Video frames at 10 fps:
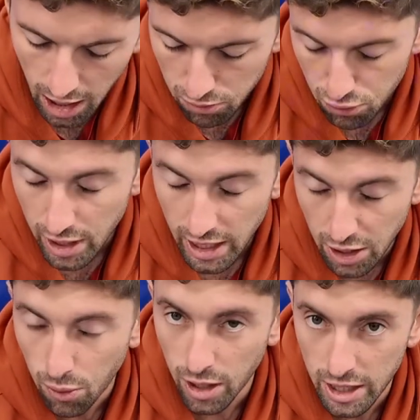really
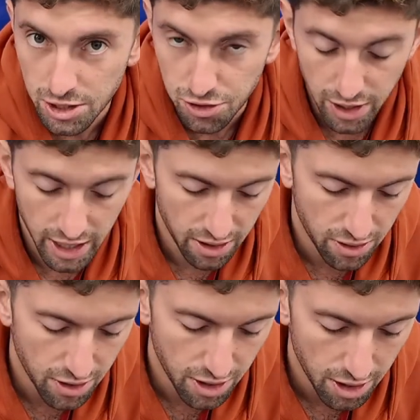quality string
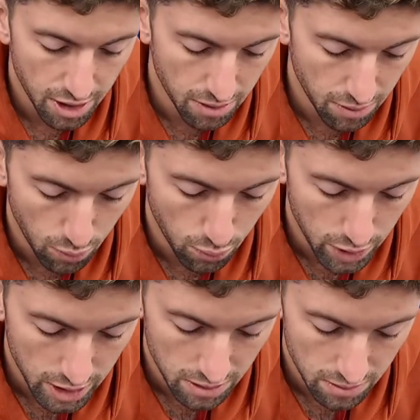that
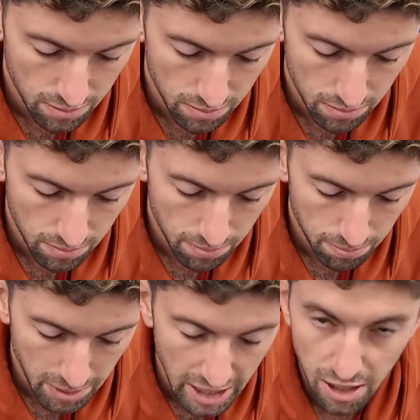will
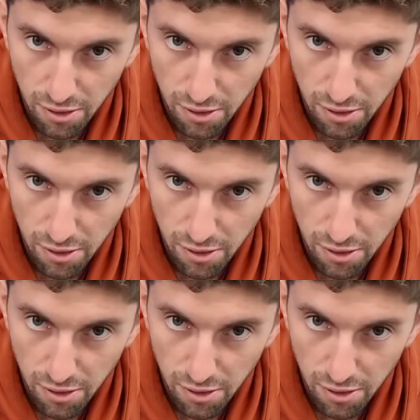be